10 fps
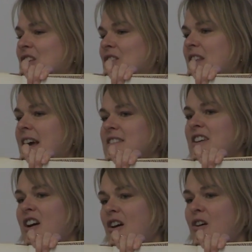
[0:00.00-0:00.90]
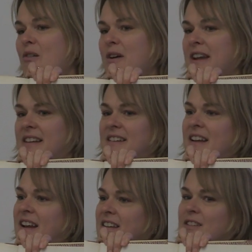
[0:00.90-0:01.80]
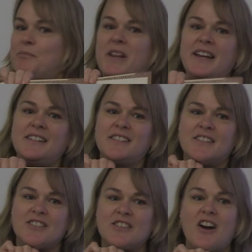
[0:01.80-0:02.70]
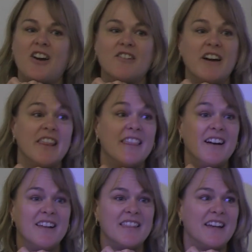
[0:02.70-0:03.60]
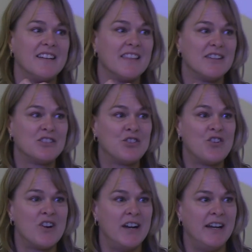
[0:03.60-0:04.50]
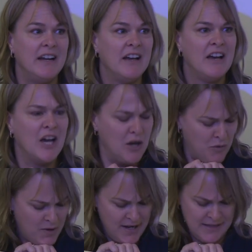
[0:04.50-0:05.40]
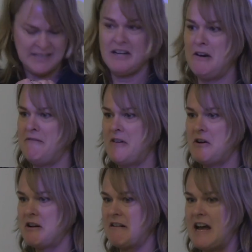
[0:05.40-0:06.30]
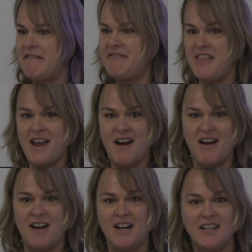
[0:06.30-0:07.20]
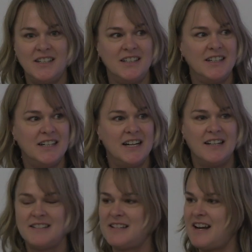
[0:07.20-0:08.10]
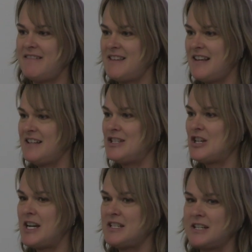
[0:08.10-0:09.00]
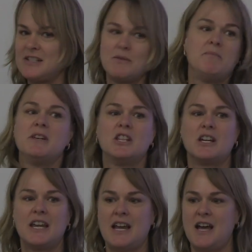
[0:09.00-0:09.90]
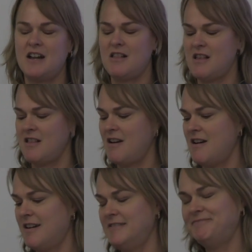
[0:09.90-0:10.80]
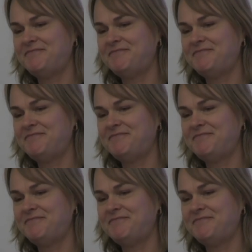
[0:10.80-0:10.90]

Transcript: So that's always a nice place to start, right there at the end of the story. Why is there a photograph there instead of the illustrations we've been looking at all along?